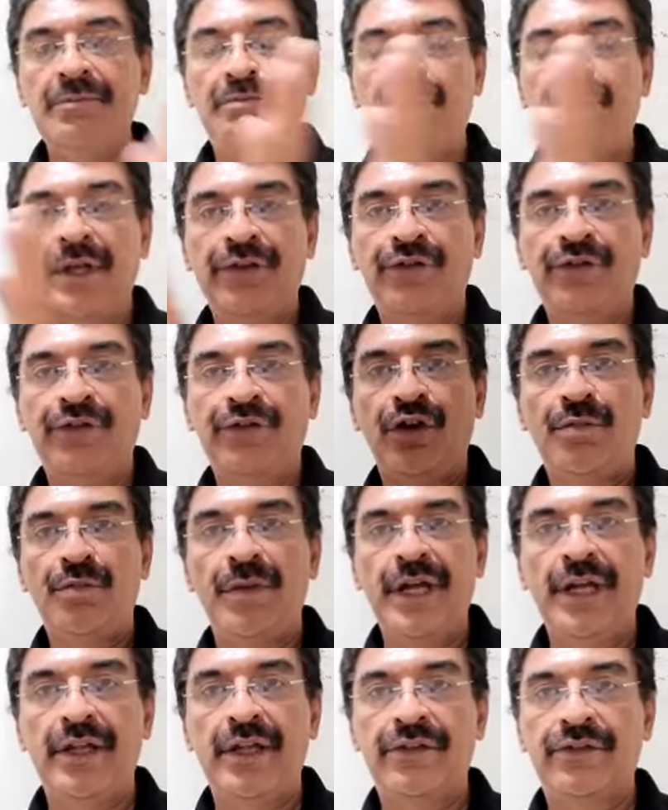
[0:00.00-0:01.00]
plus or
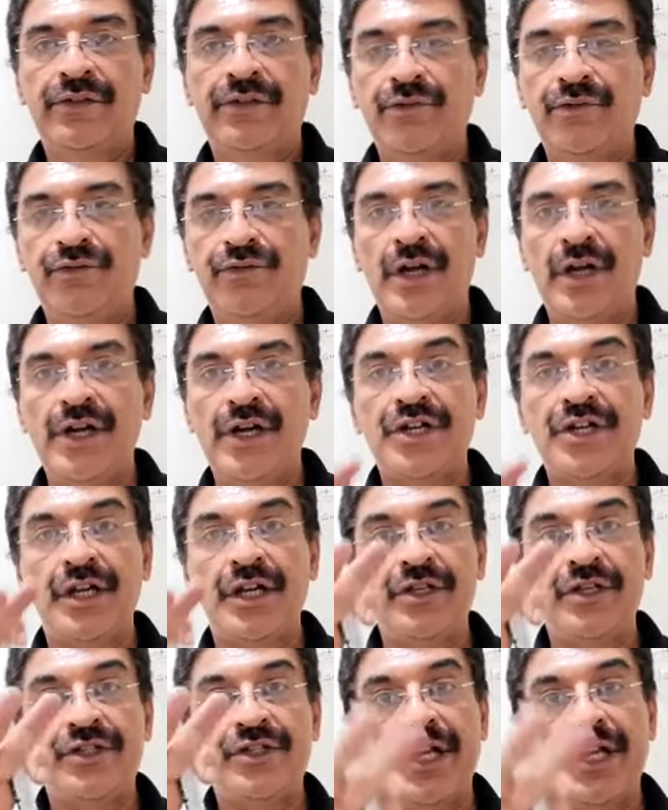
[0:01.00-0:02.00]
minus. Function
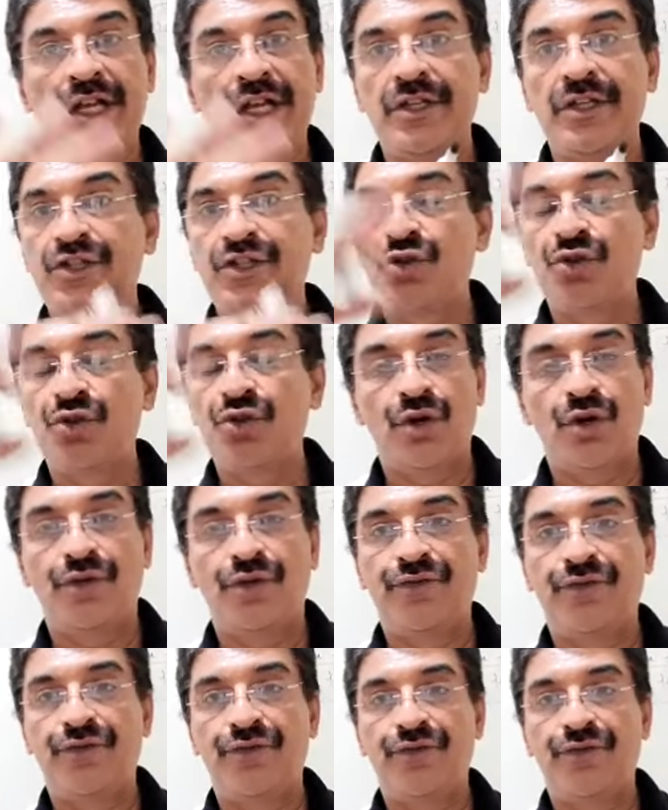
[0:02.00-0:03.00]
changes to
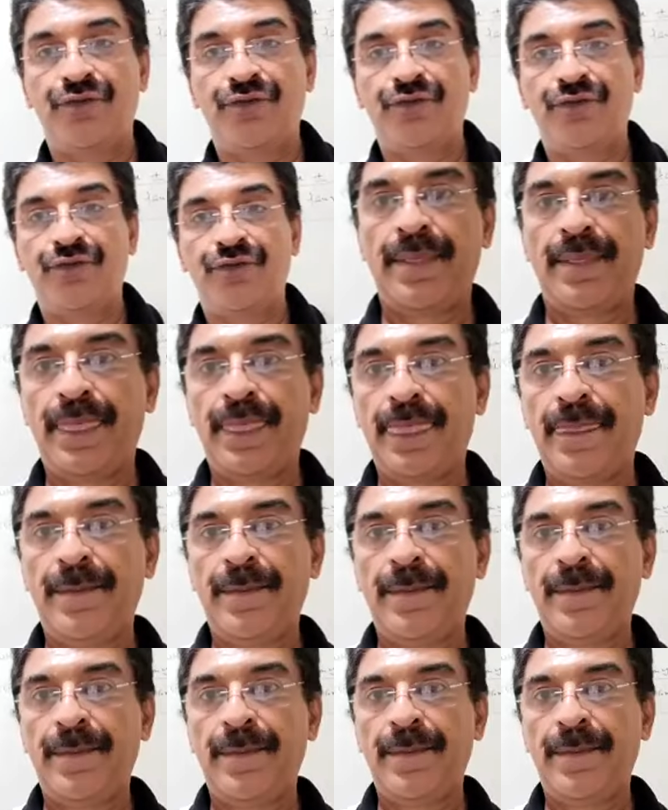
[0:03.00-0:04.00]
co-function.
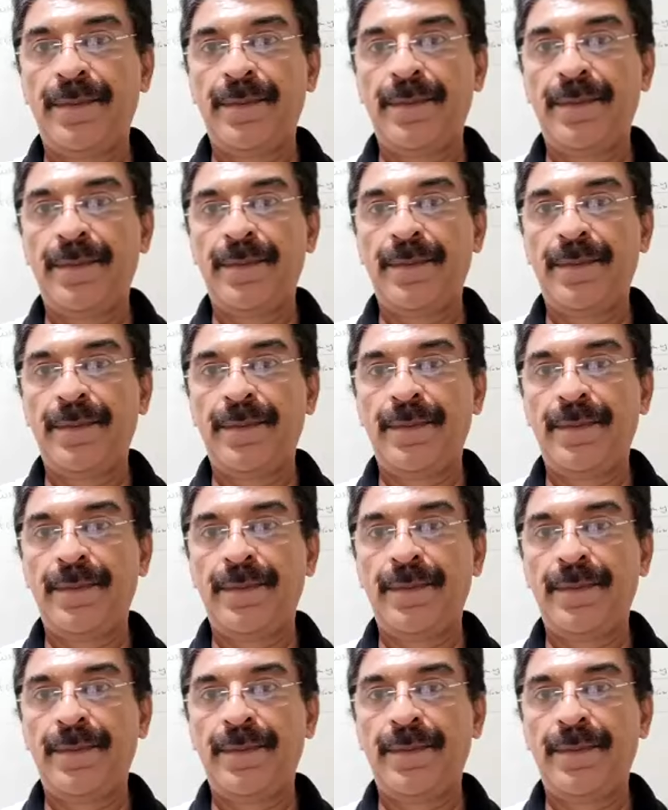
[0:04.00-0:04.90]
90 plus